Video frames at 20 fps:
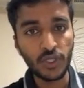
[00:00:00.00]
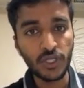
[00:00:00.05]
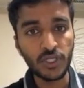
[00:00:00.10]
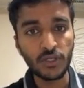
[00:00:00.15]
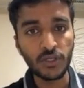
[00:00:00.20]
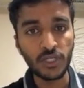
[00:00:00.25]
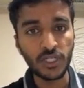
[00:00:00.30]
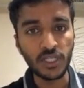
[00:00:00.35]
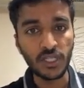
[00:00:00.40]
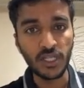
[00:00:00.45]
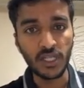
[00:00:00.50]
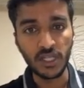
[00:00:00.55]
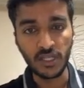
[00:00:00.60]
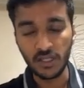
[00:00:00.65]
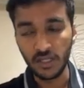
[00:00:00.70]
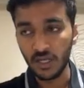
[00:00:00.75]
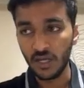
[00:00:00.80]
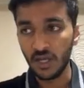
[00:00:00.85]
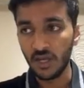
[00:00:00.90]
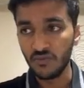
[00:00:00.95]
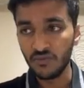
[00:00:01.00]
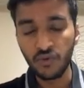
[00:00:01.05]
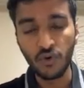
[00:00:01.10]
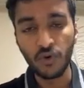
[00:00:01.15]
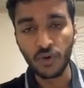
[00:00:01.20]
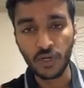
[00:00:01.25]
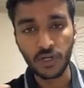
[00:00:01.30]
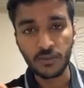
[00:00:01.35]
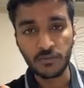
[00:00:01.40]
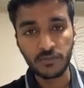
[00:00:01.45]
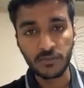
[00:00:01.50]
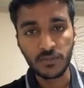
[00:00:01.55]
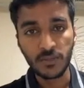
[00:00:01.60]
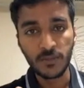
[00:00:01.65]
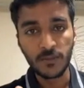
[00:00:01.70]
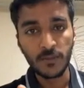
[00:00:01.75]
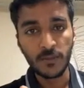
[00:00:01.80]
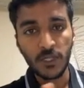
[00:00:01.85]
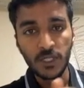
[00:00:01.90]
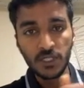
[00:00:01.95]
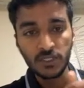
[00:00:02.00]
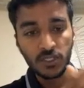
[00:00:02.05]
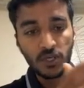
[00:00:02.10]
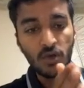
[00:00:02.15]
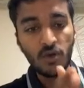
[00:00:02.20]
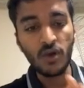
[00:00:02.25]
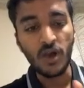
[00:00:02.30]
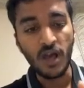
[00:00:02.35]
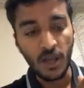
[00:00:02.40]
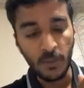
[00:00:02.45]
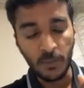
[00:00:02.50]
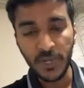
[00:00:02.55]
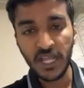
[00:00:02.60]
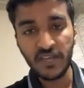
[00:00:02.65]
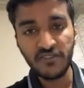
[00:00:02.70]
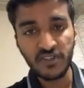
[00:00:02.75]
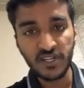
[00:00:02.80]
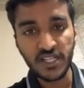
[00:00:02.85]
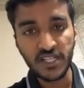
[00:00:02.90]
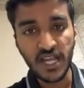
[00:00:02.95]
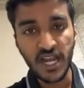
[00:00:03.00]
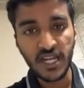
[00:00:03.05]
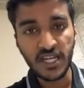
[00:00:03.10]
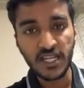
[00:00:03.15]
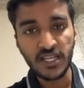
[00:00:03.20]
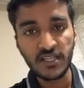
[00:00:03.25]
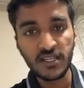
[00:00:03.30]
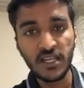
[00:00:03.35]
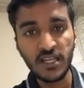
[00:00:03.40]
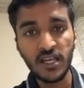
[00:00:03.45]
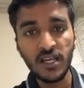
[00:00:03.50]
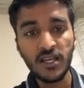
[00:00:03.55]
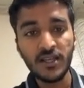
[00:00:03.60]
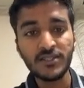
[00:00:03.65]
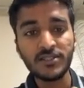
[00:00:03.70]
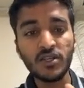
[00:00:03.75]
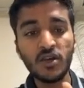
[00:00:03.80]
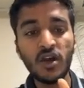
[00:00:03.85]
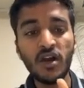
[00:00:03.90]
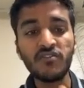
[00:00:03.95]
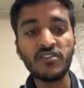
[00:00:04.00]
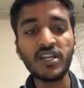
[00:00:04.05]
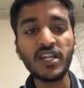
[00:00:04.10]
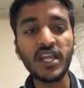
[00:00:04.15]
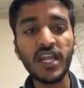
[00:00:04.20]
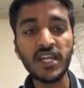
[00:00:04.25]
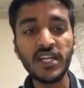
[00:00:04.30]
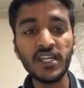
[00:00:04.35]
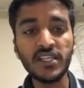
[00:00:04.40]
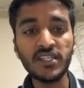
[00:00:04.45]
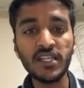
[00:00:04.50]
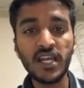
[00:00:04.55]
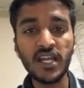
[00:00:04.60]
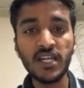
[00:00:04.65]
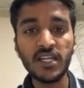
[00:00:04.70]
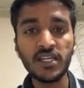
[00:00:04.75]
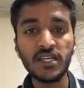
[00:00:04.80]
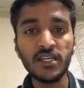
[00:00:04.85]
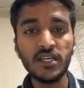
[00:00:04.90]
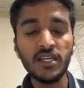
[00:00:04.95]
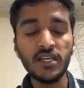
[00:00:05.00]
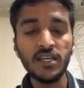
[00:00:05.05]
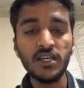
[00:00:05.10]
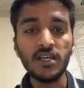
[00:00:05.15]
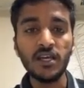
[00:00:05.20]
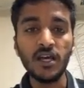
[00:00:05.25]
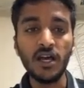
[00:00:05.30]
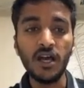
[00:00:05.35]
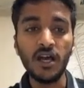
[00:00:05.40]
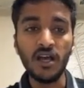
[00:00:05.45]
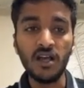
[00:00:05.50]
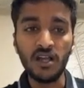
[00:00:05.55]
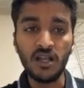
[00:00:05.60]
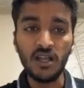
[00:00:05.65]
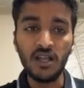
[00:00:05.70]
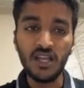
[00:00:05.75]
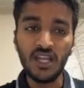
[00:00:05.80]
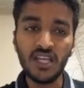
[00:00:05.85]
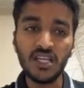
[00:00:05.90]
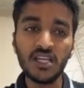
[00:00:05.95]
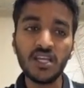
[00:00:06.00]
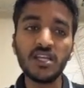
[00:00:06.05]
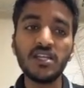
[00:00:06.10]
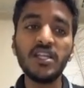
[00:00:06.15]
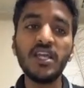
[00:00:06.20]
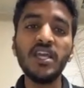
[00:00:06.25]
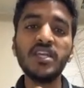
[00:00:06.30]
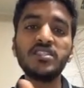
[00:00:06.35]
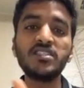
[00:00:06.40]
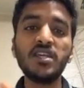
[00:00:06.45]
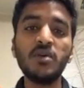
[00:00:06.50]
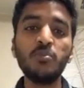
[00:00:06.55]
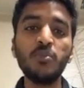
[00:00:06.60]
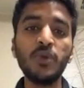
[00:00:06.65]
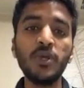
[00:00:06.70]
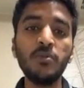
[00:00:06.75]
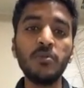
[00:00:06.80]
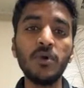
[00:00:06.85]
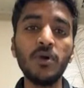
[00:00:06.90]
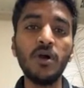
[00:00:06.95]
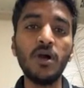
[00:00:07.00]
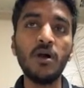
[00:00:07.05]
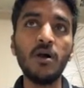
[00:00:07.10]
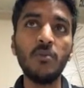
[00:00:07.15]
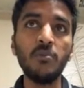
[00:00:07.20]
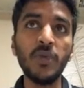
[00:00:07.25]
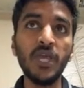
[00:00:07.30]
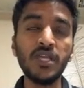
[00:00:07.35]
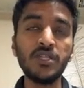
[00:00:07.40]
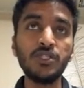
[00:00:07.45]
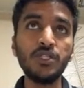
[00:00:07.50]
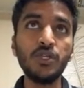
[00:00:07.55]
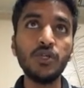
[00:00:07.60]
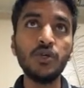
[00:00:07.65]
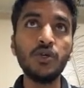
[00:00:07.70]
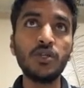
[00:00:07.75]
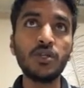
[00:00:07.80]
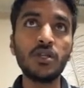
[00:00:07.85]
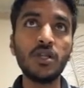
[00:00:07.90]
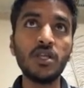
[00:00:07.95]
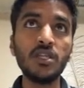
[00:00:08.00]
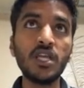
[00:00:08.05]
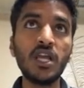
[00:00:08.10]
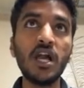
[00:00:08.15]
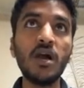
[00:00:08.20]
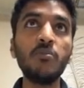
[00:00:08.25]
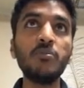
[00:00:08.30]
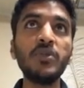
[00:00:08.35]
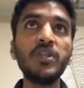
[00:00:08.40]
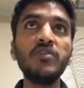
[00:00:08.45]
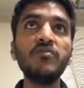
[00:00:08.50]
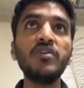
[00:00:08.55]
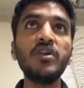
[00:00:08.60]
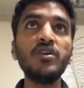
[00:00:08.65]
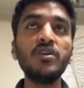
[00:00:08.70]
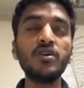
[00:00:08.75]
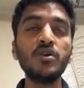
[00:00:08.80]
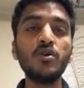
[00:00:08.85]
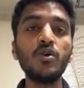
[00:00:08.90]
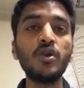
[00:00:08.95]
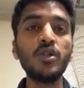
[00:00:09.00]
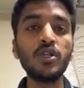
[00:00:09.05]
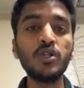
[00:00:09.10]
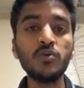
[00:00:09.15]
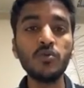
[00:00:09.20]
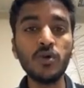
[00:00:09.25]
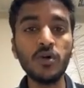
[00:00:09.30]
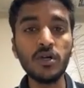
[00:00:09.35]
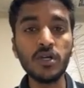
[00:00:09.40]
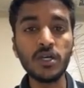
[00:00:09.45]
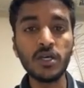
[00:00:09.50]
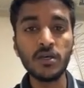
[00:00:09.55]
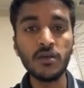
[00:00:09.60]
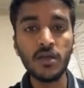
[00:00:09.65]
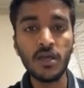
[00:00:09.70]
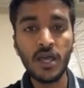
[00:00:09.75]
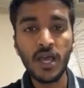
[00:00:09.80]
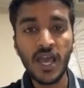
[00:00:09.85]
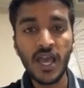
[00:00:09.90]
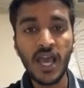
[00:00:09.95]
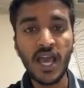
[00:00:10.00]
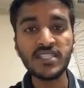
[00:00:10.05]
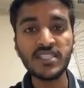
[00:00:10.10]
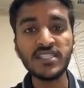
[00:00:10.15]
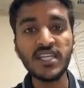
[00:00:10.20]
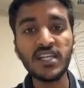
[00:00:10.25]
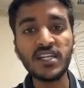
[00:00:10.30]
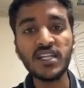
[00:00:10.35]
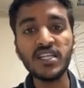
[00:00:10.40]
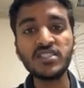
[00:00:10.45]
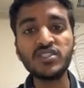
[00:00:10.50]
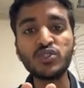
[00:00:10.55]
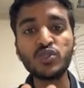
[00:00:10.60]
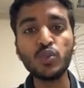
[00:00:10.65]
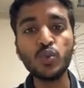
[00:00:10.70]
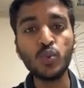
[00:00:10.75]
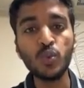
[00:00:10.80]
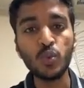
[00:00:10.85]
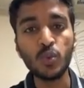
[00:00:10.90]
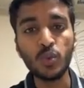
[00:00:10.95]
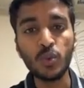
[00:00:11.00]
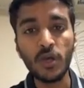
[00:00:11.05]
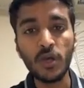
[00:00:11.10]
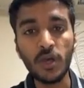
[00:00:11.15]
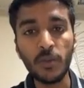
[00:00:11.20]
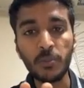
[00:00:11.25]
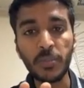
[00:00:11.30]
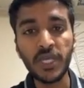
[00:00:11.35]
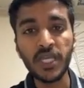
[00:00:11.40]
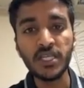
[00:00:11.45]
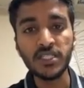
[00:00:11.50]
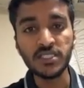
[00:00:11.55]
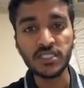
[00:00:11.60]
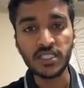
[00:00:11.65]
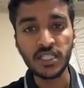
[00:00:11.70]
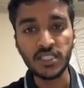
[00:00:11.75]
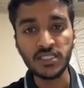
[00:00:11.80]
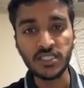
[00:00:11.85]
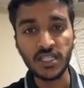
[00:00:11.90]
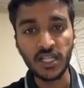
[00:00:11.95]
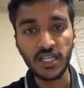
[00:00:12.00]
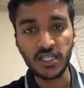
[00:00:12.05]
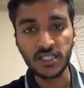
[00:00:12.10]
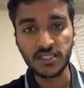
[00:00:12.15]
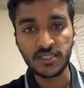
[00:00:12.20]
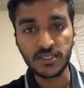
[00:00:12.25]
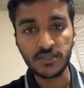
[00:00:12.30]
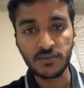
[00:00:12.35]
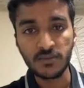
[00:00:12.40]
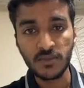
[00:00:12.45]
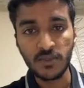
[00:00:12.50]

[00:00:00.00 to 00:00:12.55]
2024. So apply for that. So after getting that, like take some people, make sure the company where you're going to work has at least two pinch engineers.